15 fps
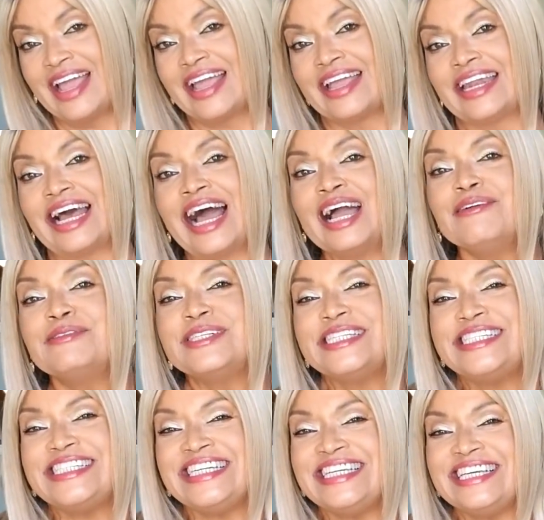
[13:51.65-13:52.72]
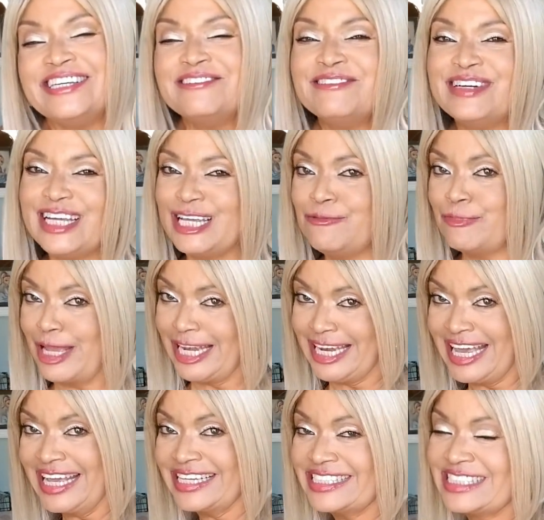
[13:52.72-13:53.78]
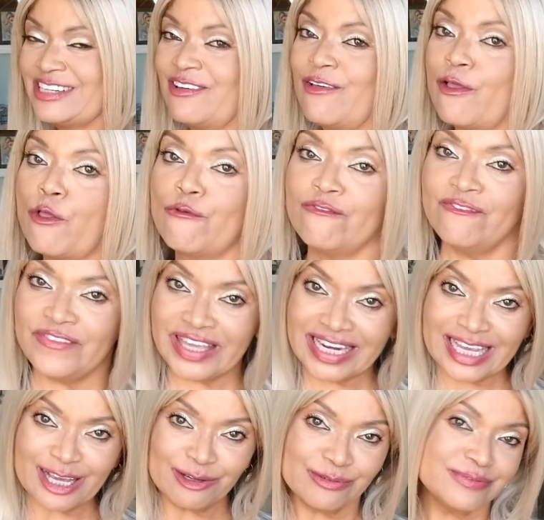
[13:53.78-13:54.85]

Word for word: and I will see you in my next video.